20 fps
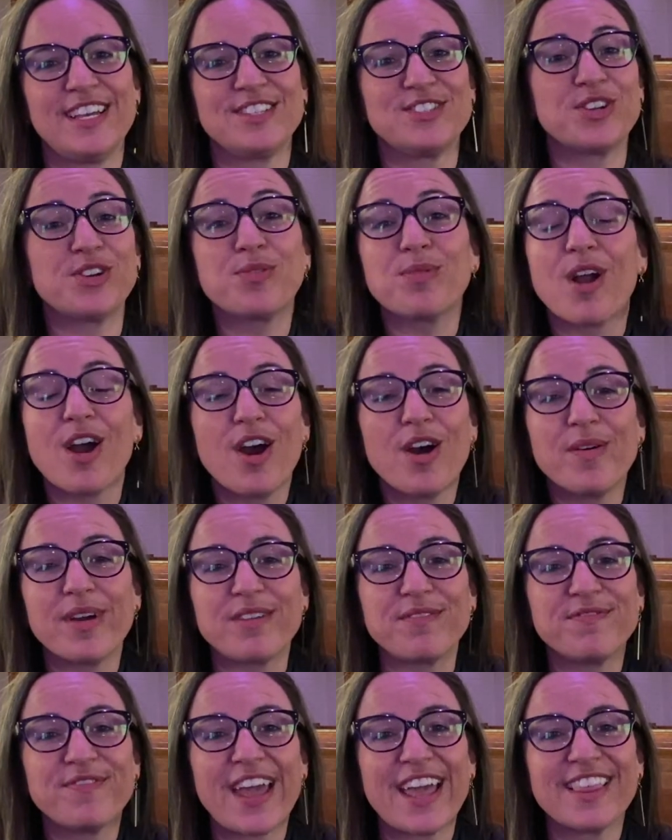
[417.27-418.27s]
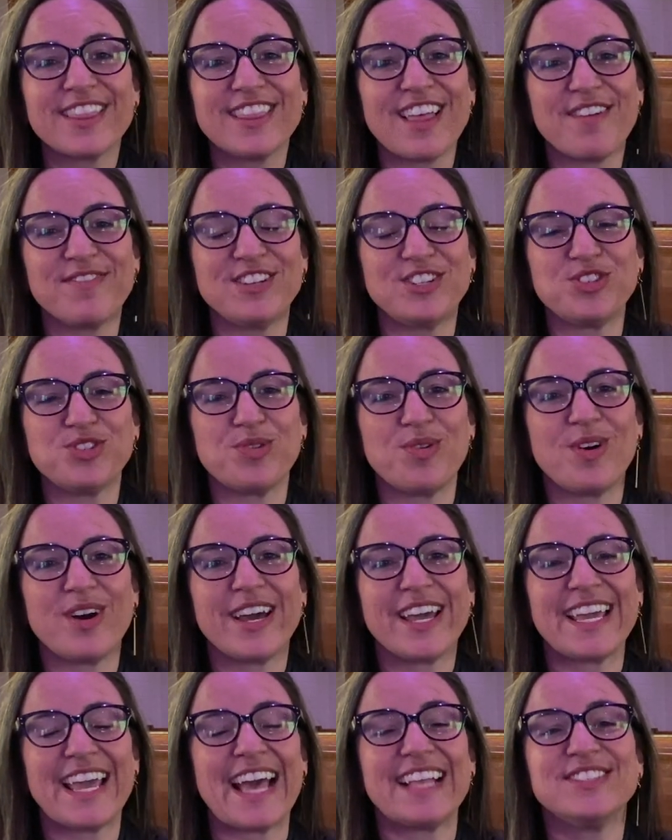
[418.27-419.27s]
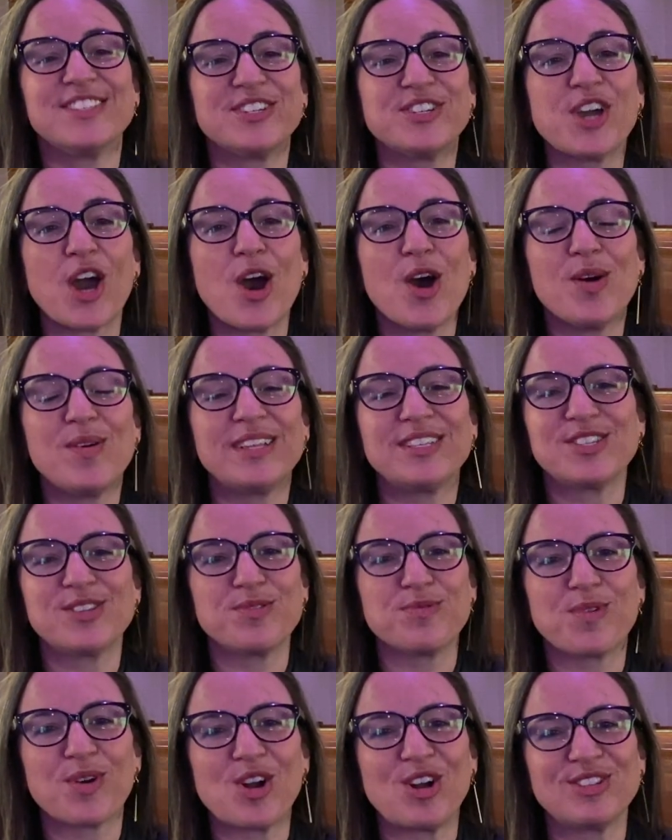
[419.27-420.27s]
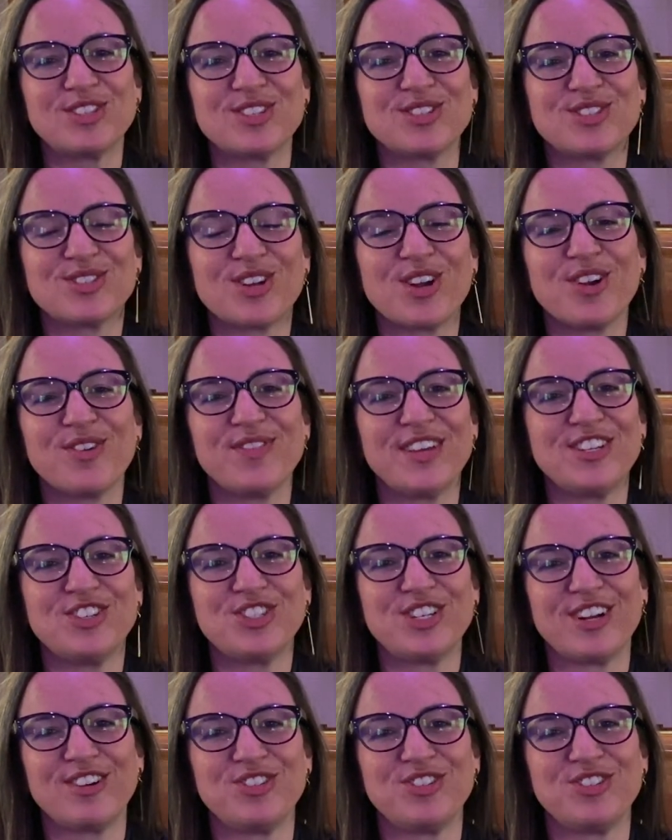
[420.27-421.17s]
to grow in faith, love, and joy, and to go into the world to serve and share